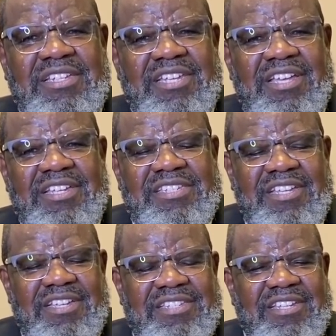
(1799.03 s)
to,
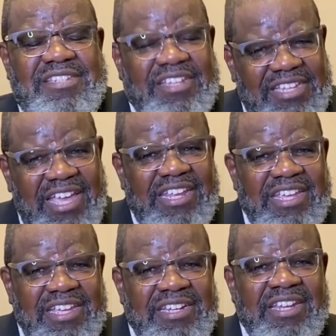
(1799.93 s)
to, to, to
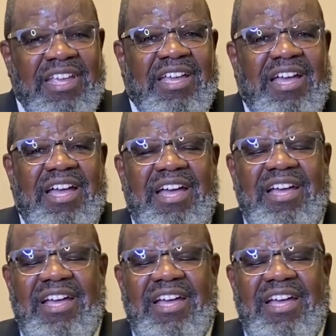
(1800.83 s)
Gideon uh,